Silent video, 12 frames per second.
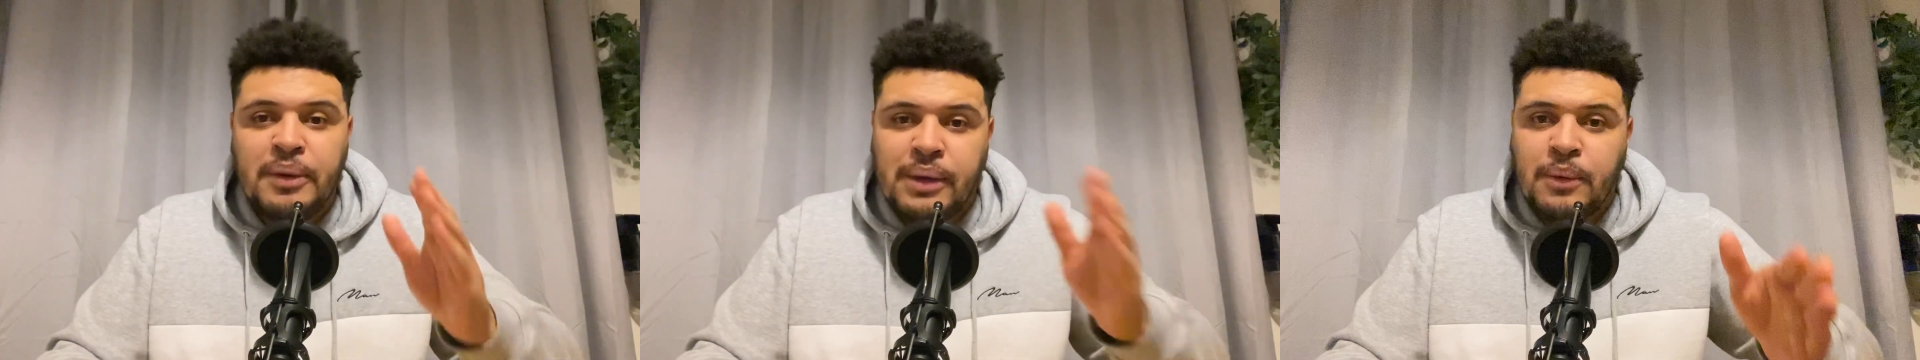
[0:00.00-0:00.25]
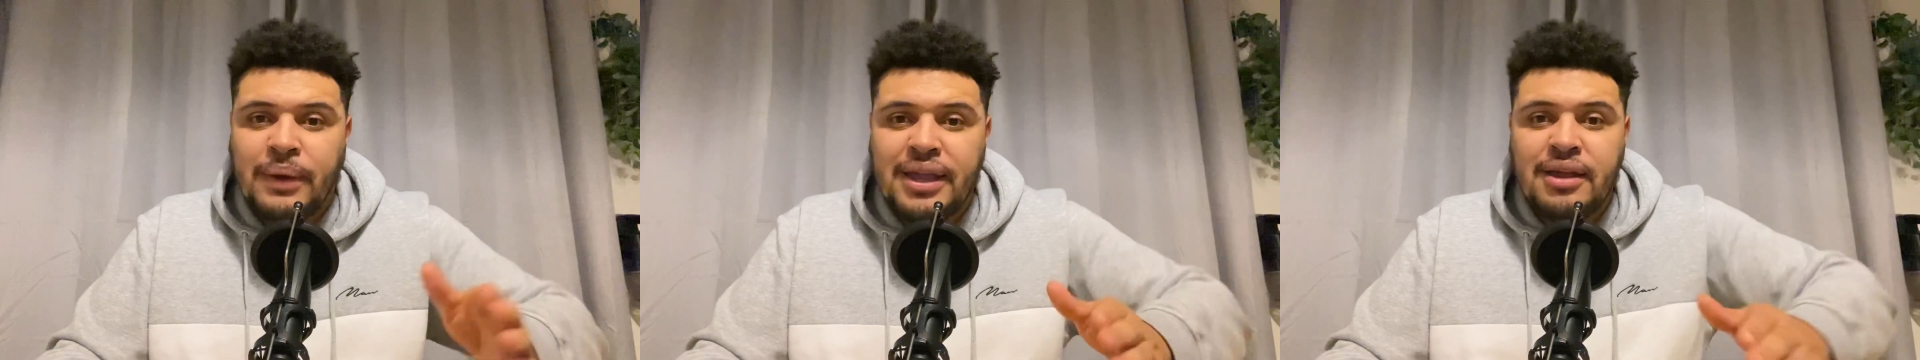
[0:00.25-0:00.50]

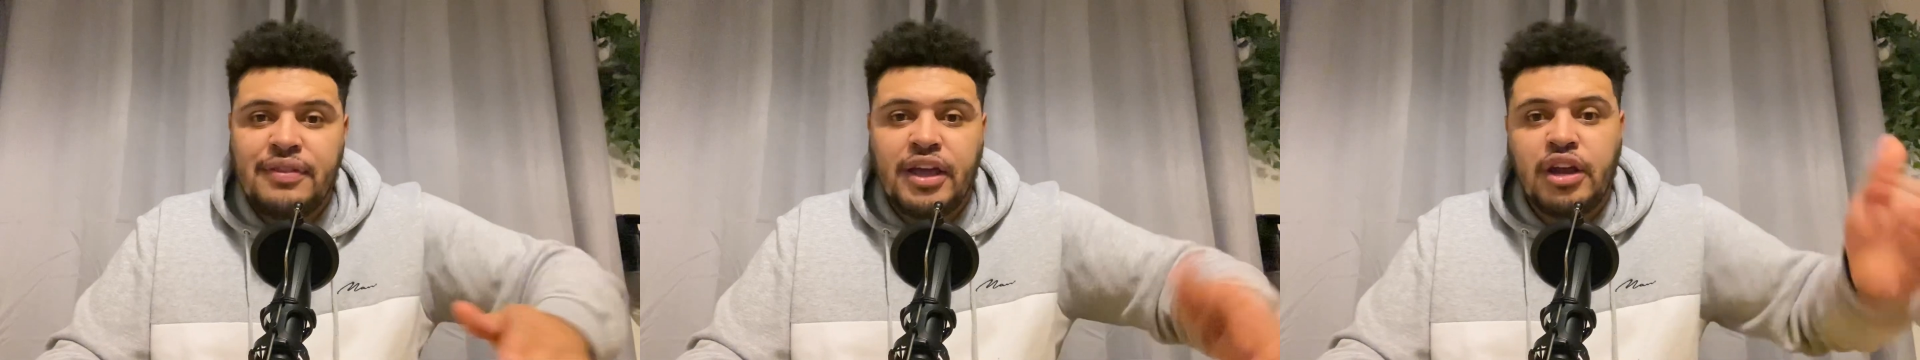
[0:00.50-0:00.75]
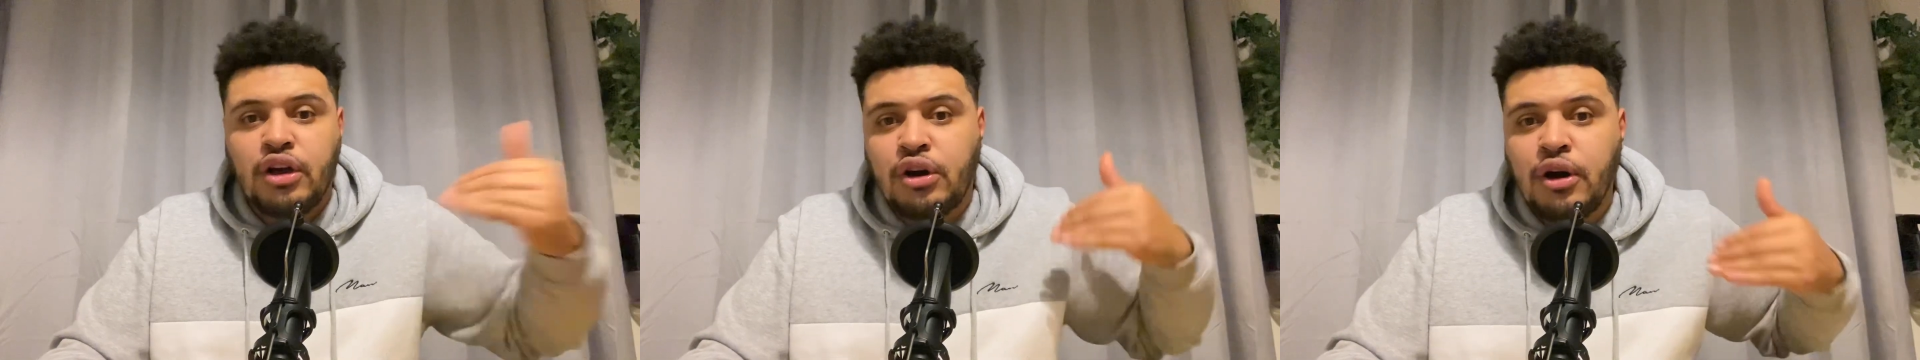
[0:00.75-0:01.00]
They're
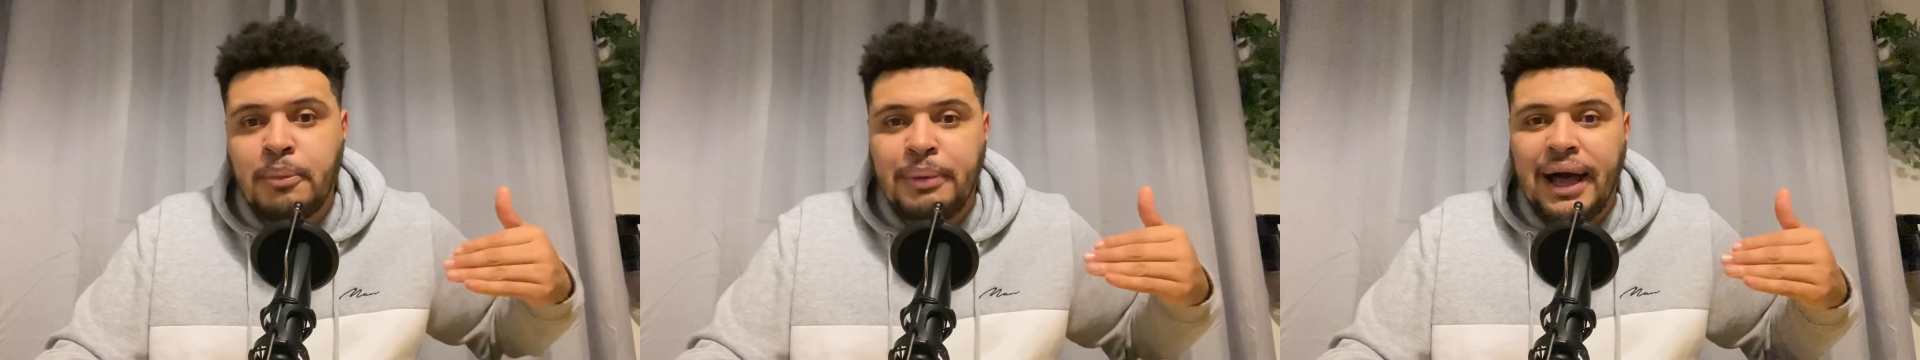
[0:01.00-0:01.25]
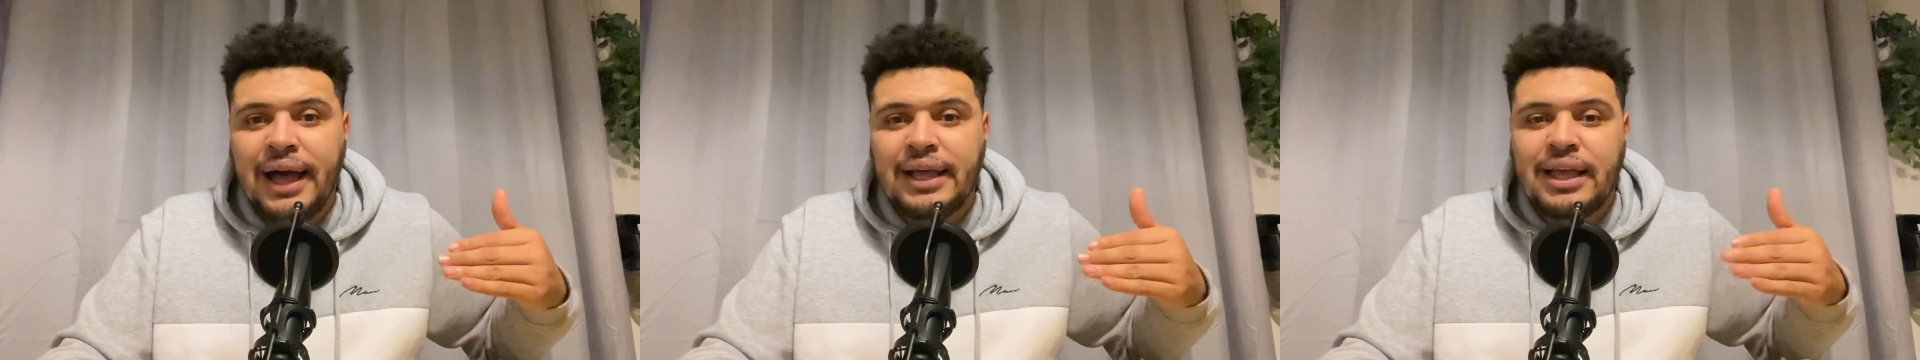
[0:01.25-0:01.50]
going to cut
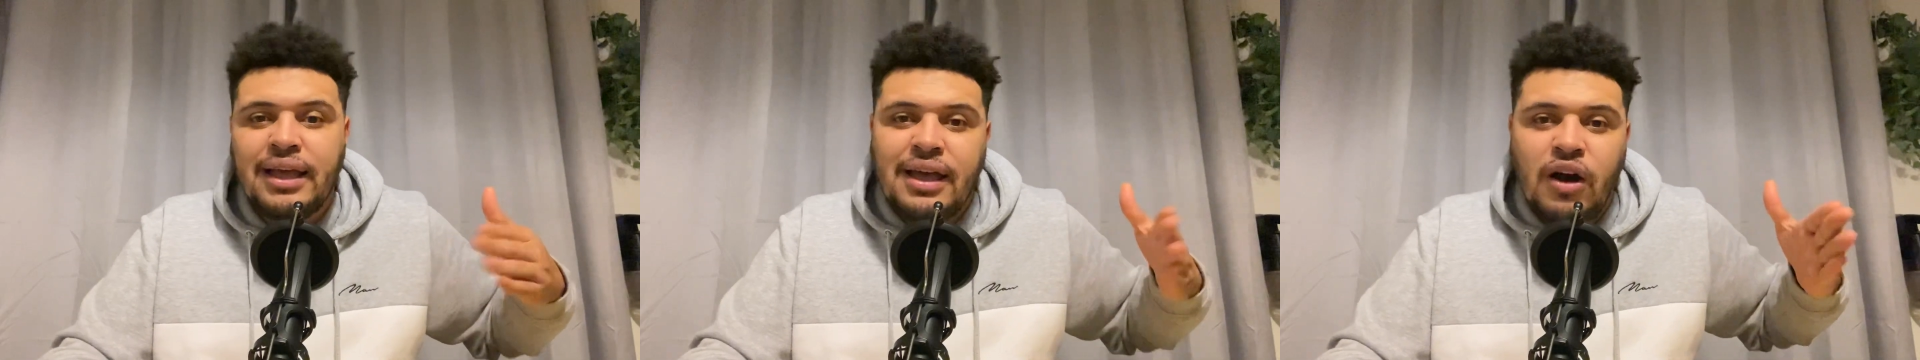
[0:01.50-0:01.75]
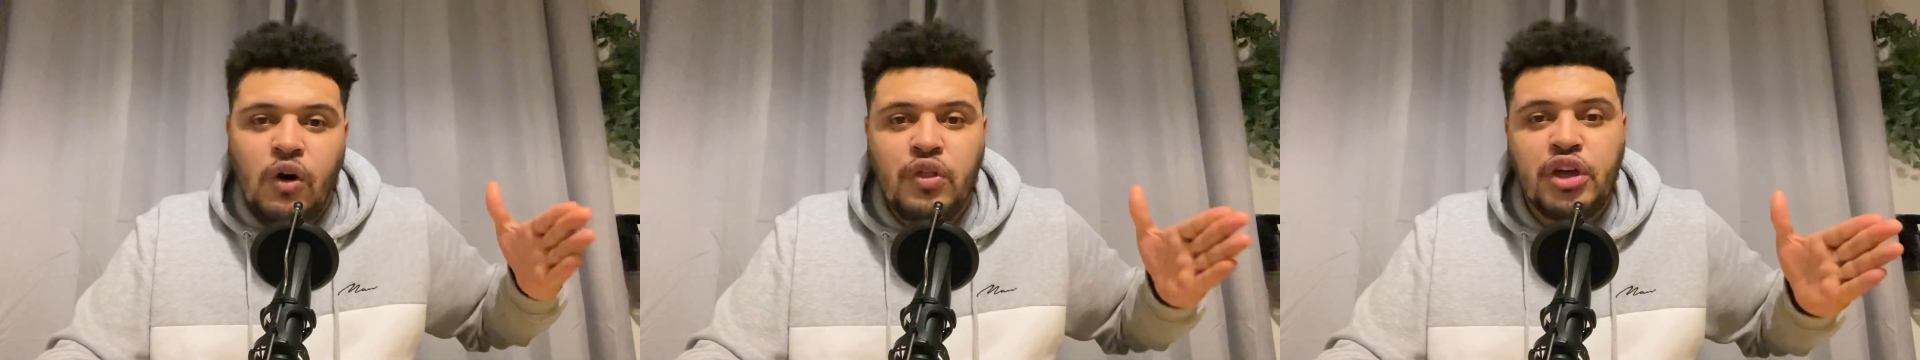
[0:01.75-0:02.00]
back or they're